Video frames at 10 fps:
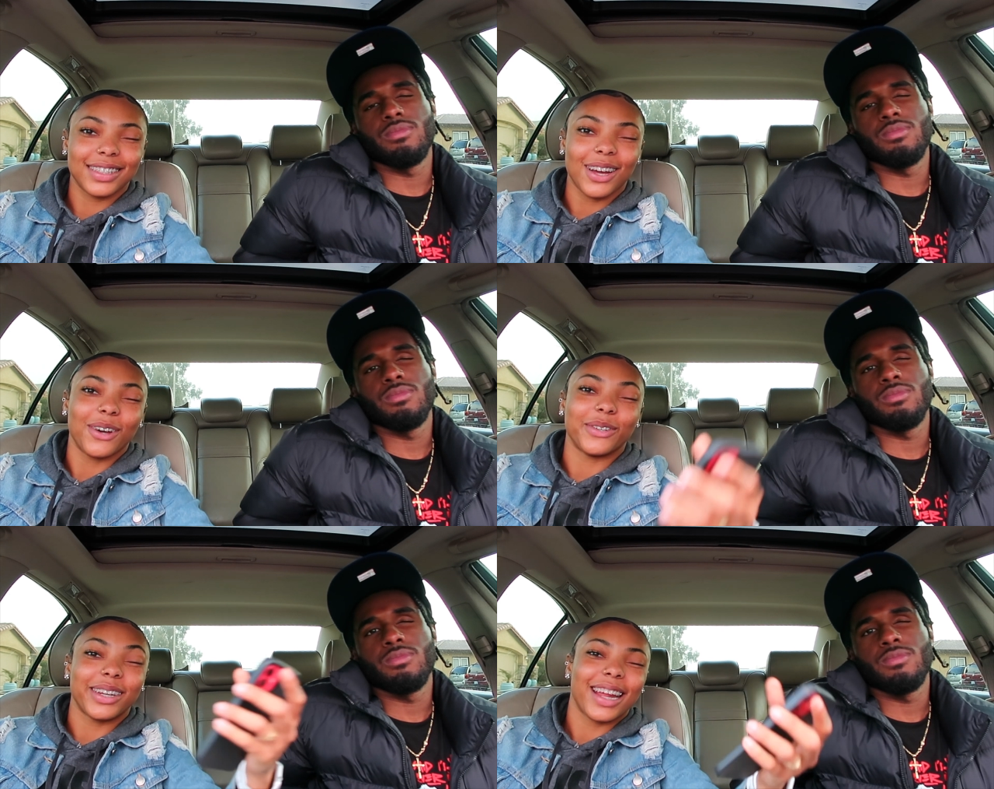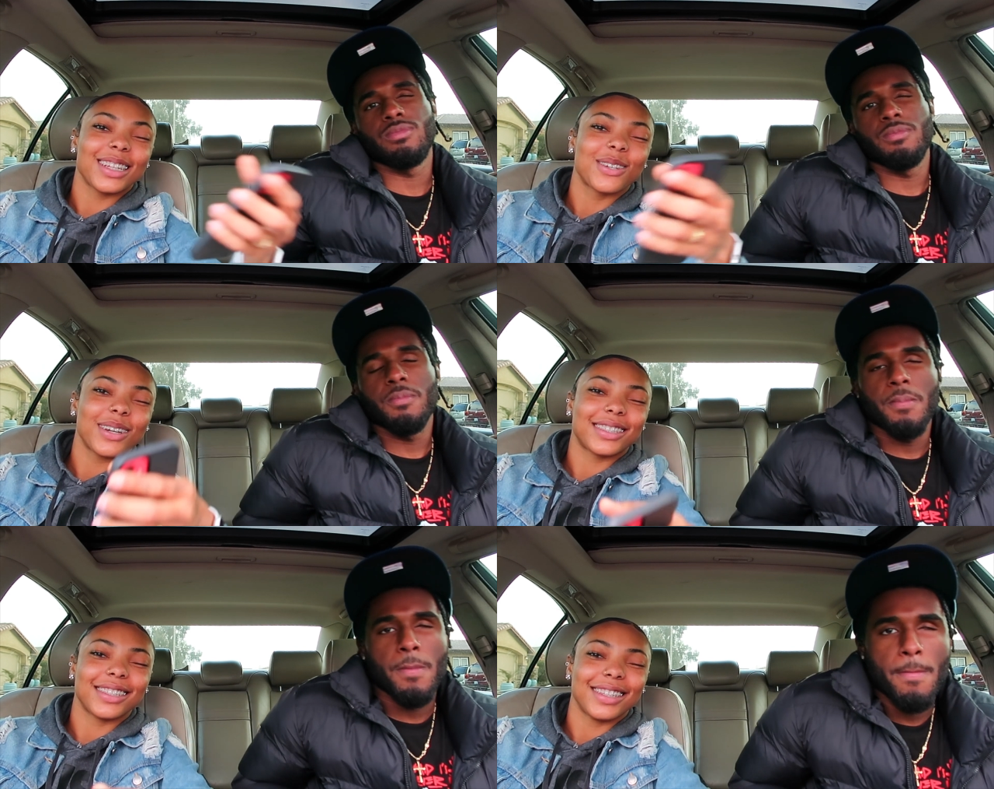Speaker 1: Oh, the next
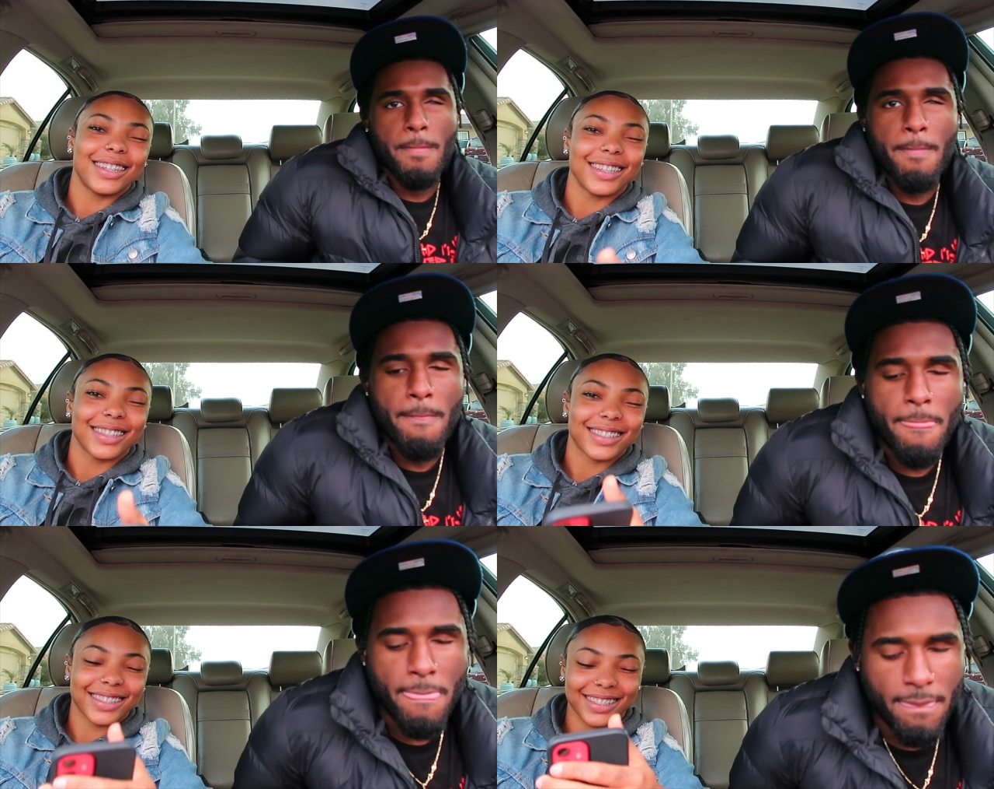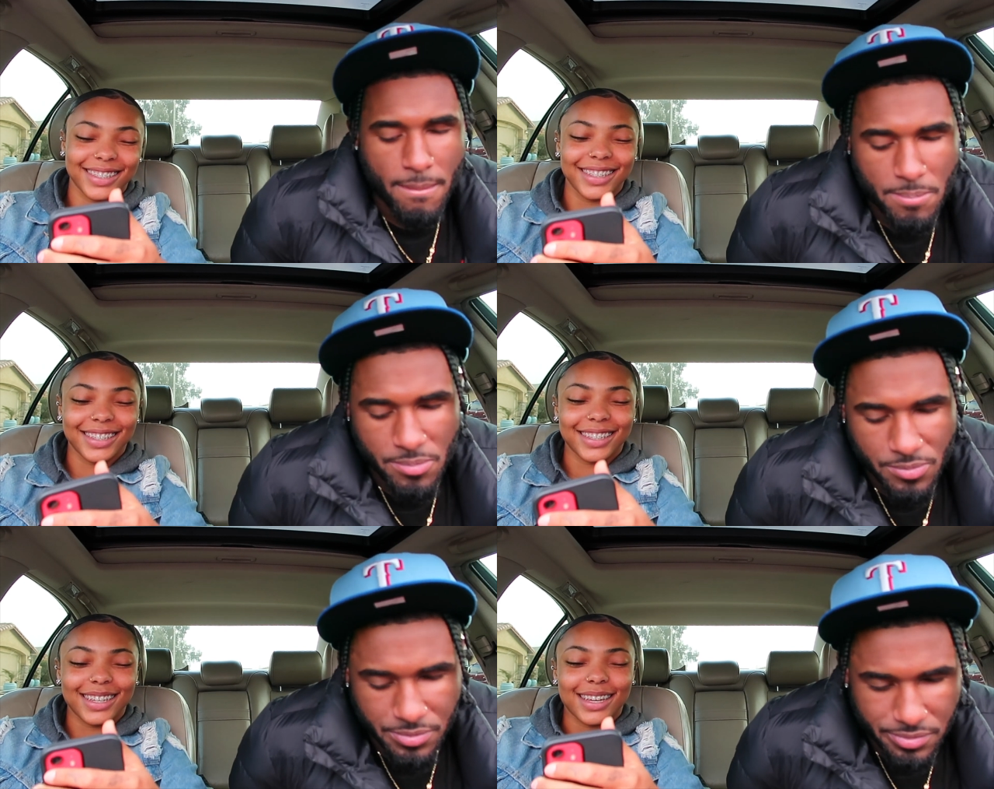question is,
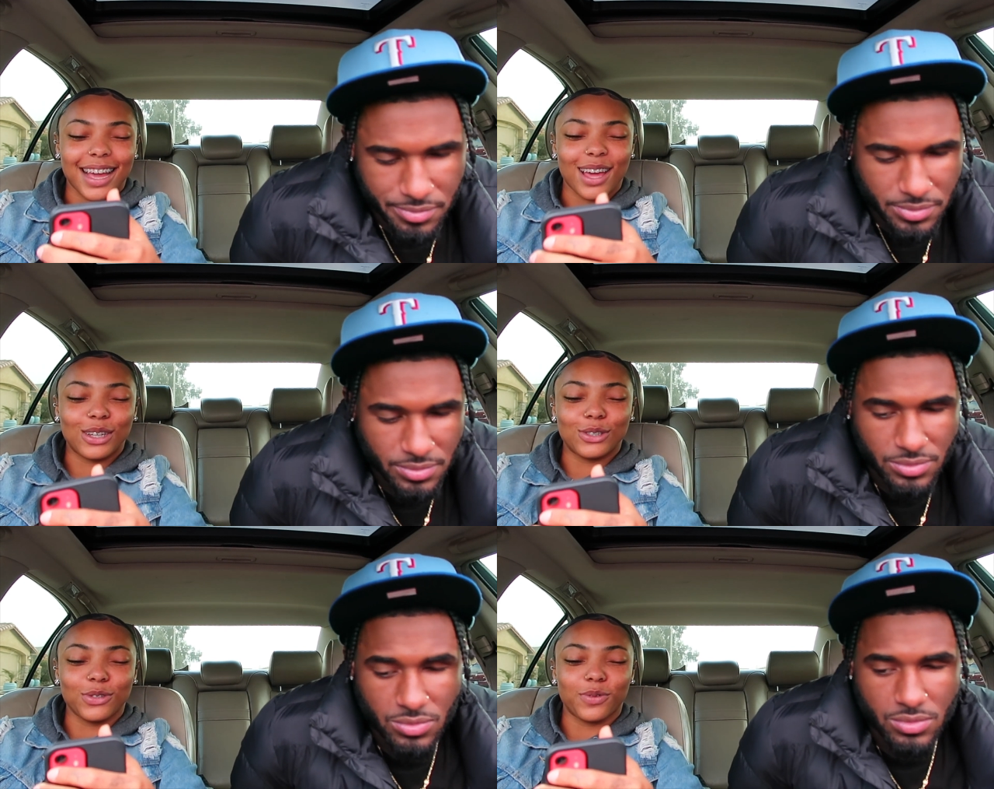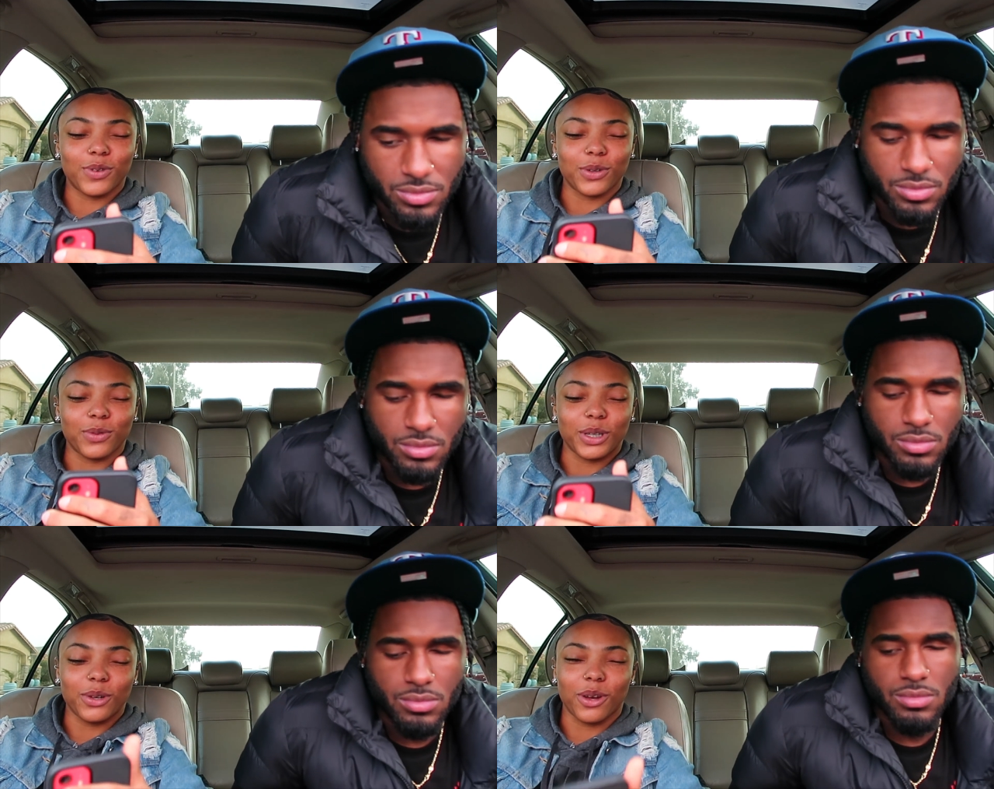how did you
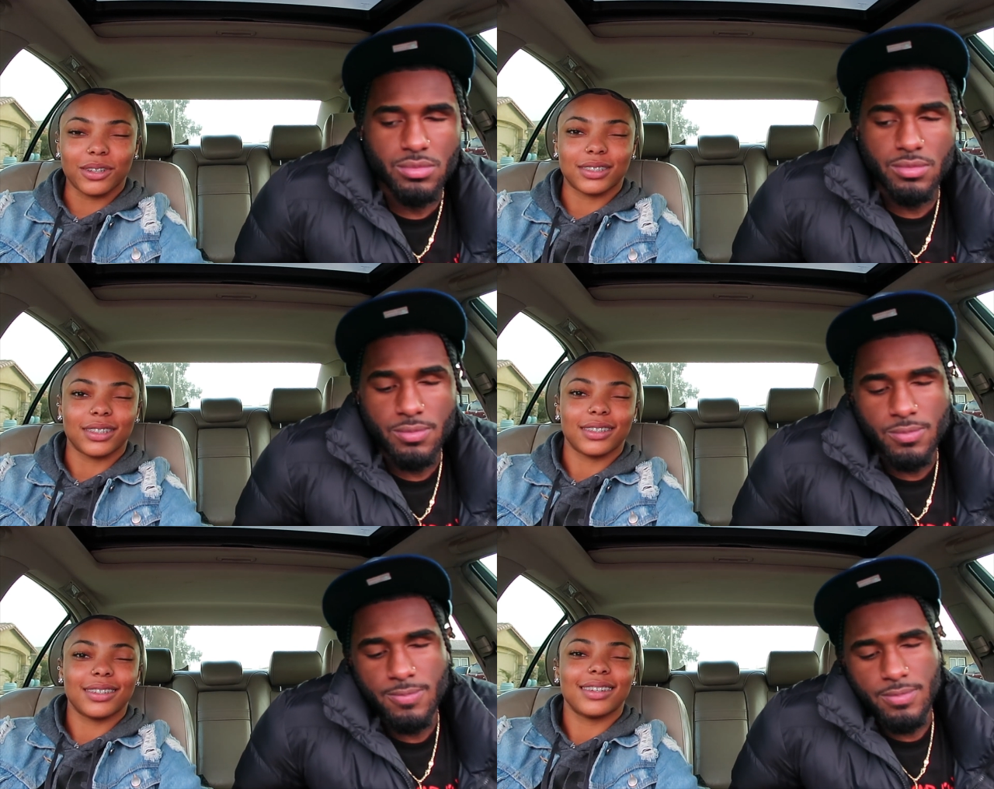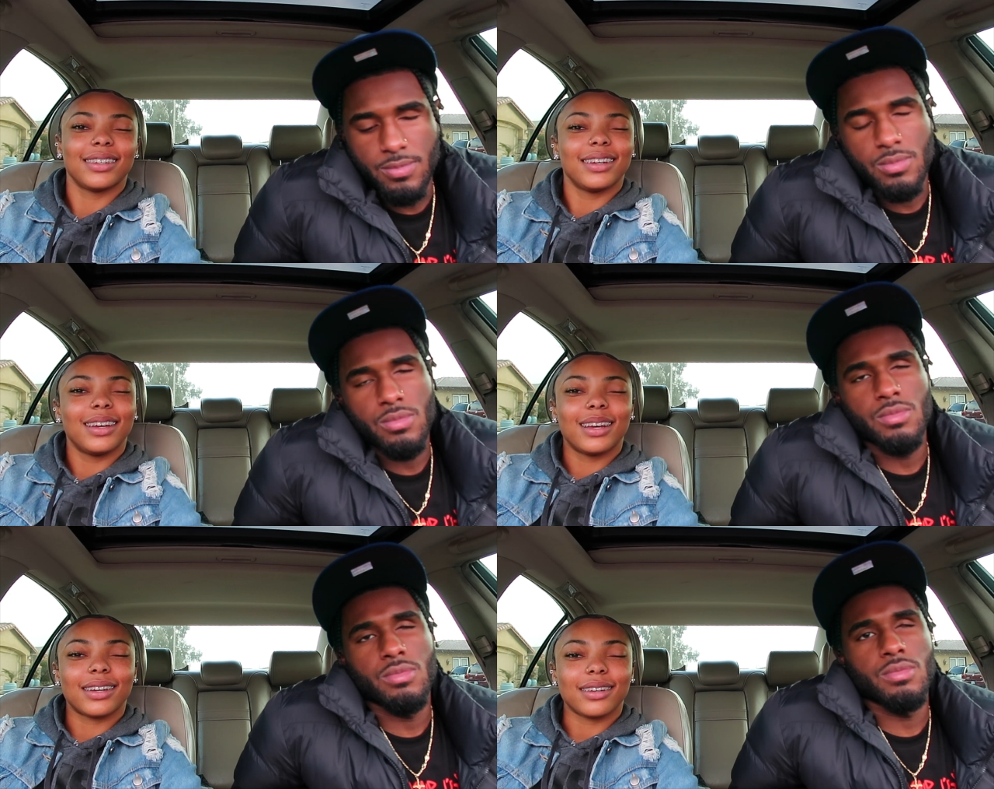feel when you lost it?
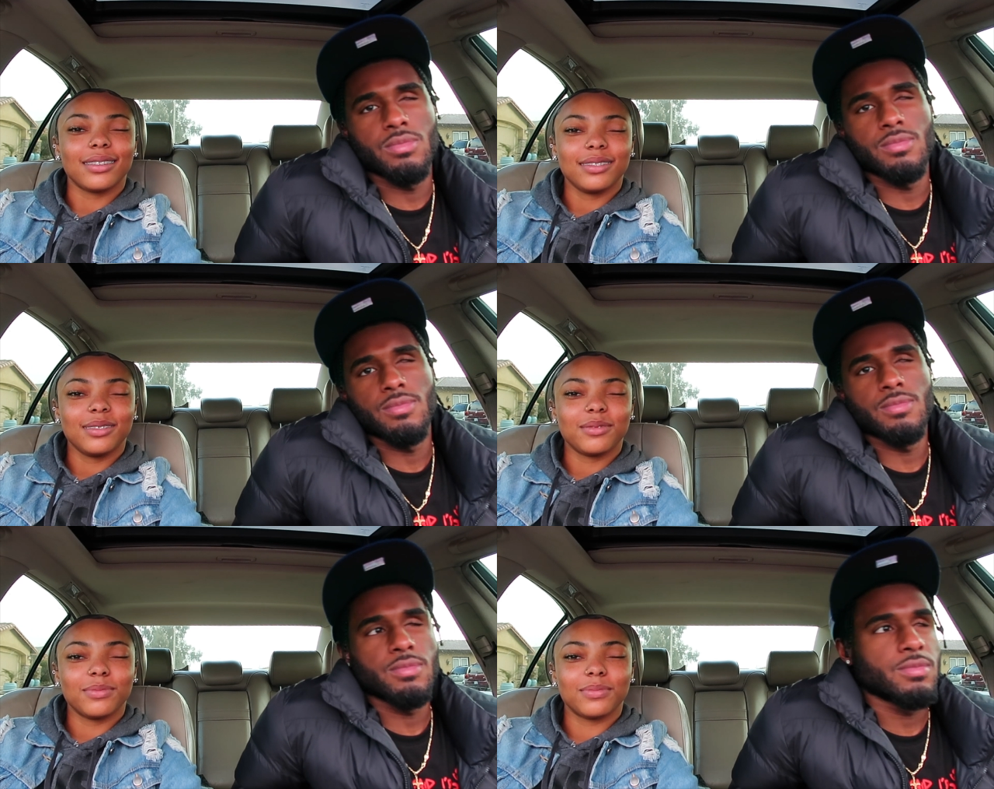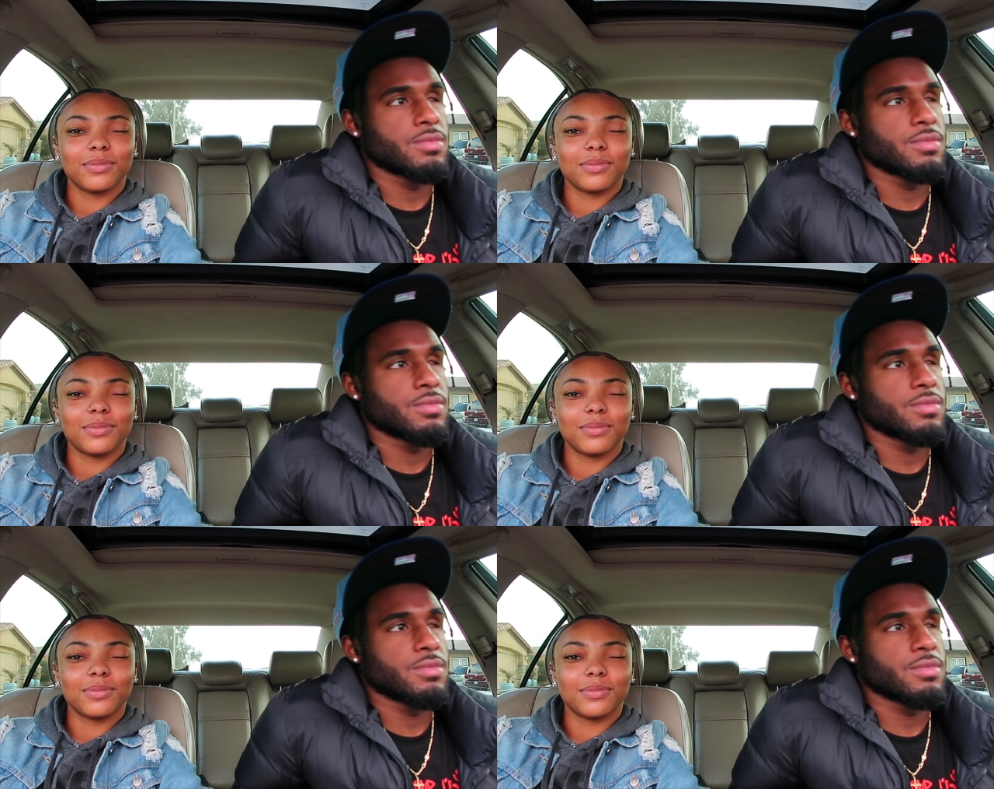Um,